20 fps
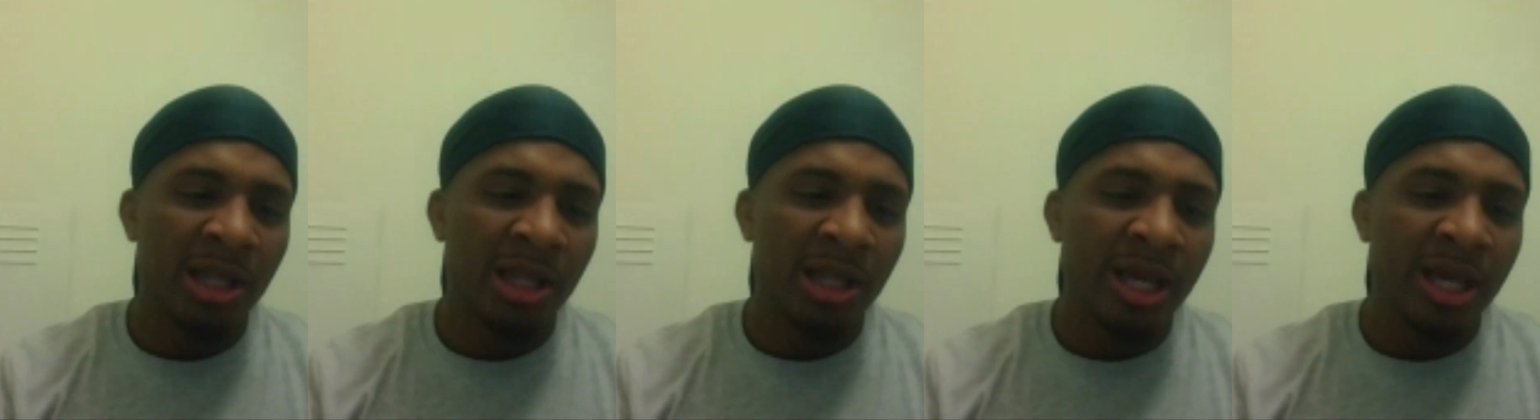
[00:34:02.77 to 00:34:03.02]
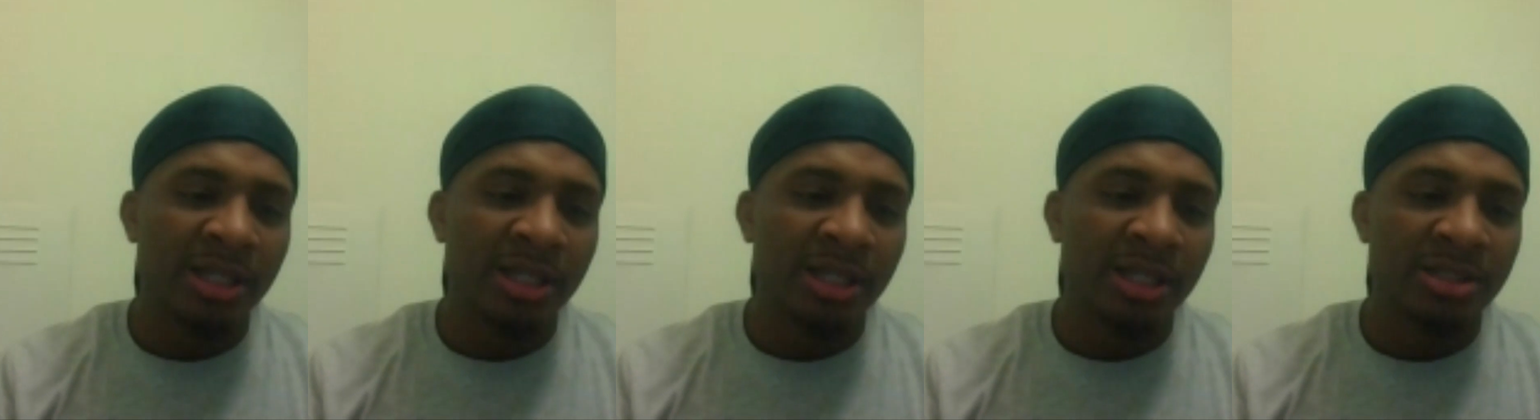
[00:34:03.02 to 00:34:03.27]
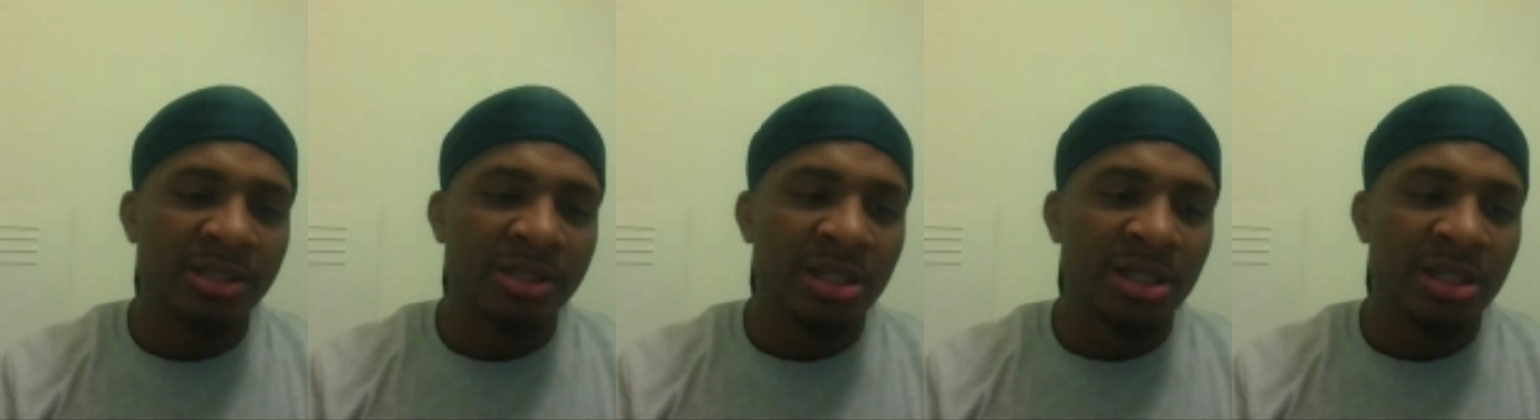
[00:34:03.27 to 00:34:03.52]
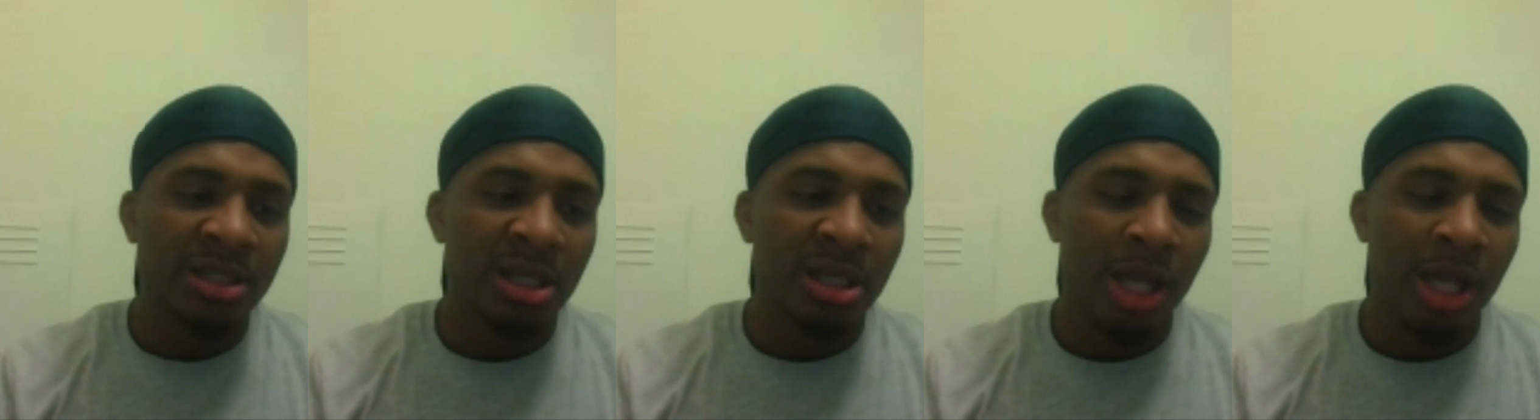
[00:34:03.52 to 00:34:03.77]

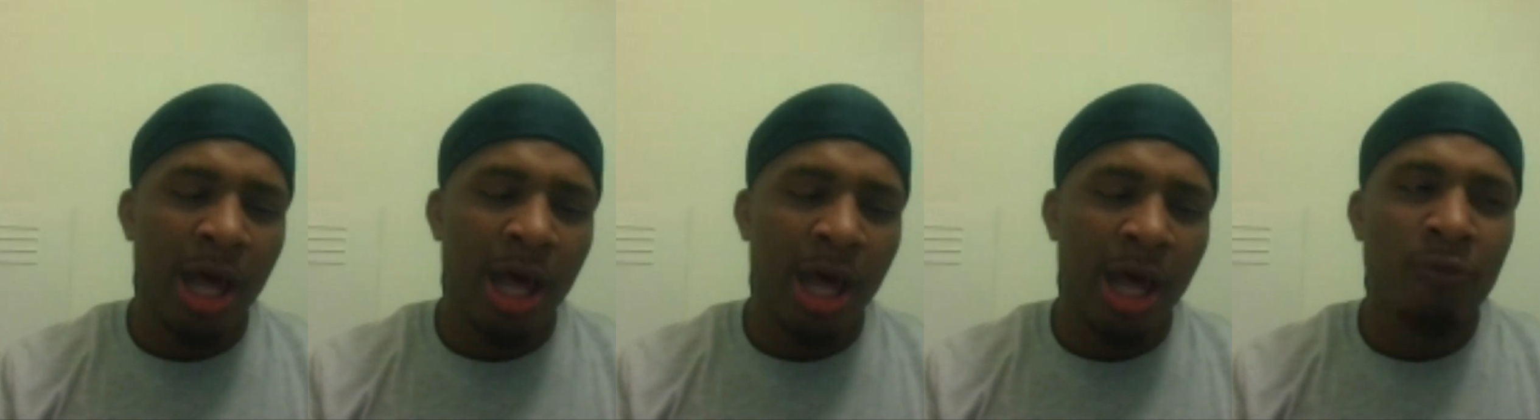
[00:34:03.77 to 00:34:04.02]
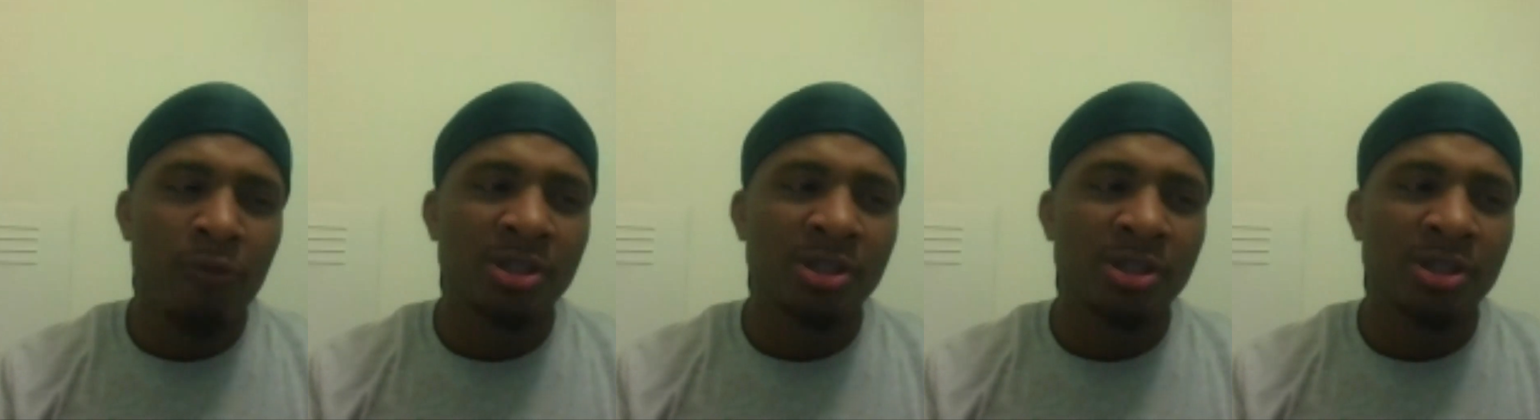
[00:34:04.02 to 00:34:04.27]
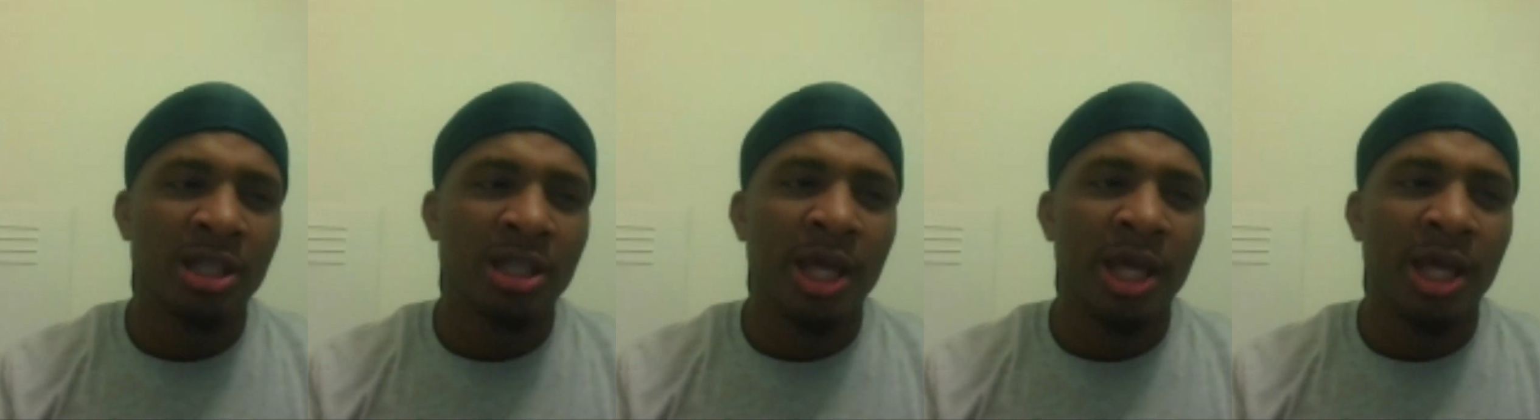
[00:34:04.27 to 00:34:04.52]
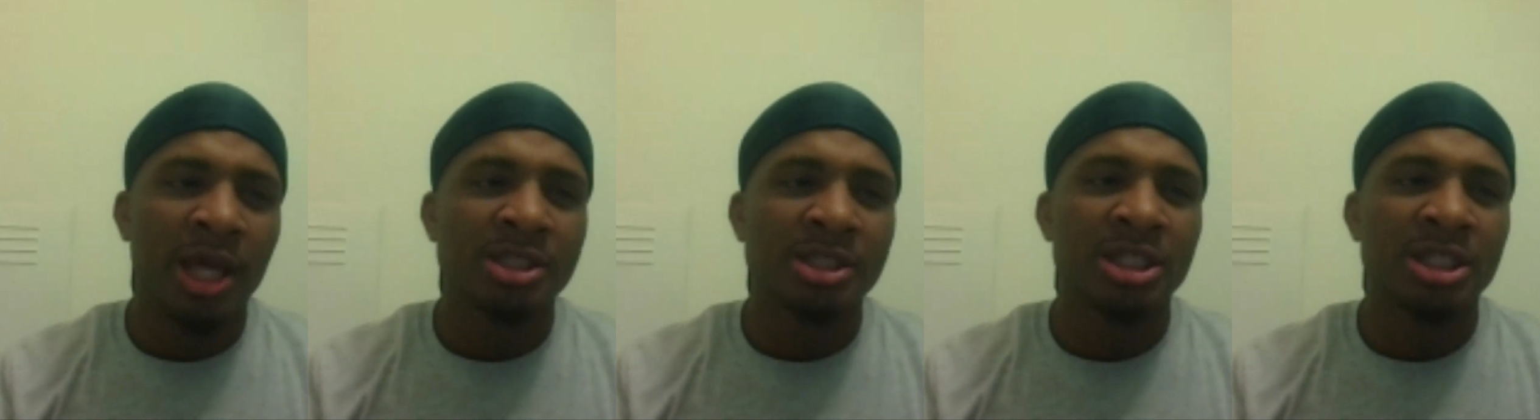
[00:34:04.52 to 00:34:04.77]
legacy. I don't want to say
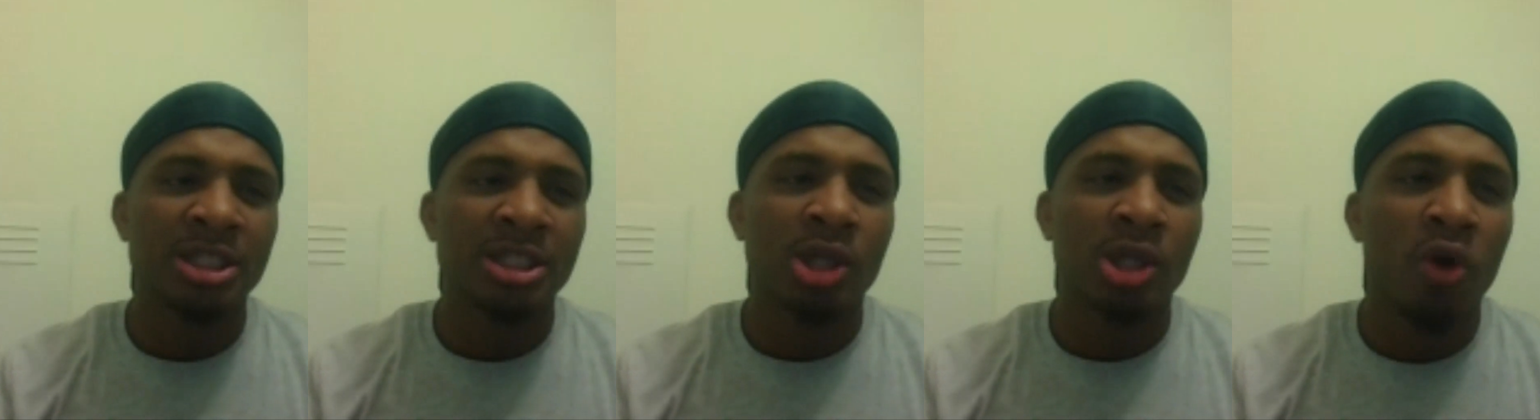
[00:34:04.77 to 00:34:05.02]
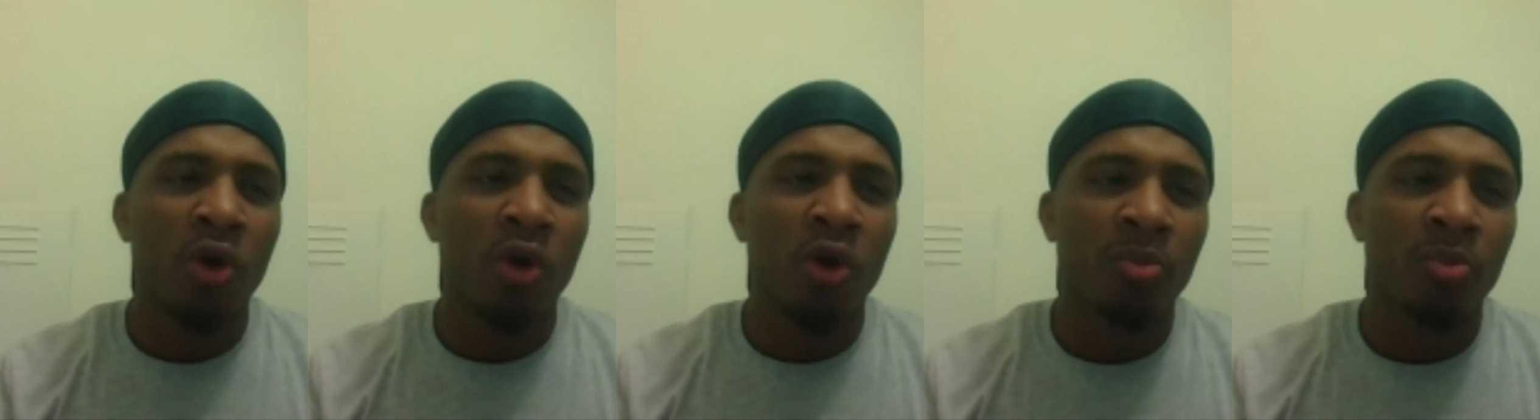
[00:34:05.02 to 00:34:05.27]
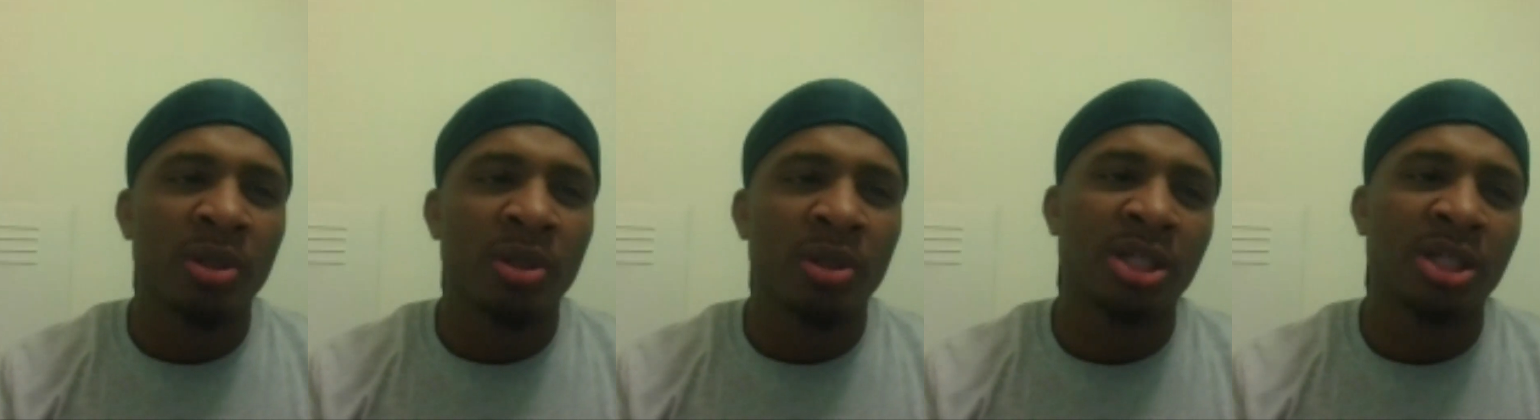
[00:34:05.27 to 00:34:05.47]
legacy is over, but they